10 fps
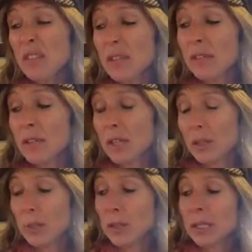Very, very
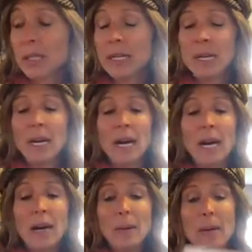good book.
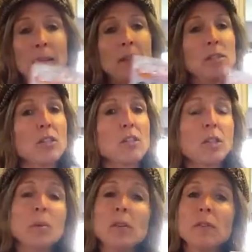This is a
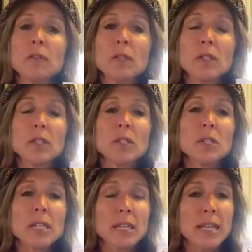good book for
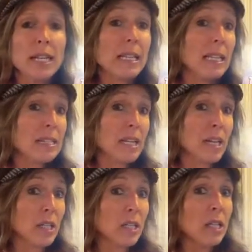girls that like
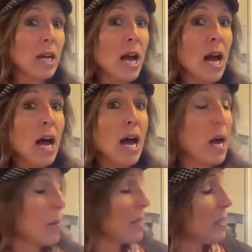soccer.
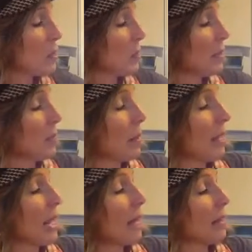It is written
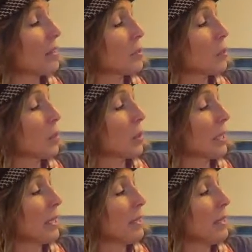by Alex
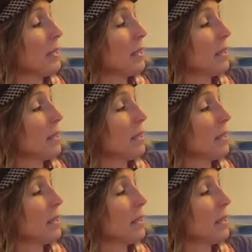Morgan.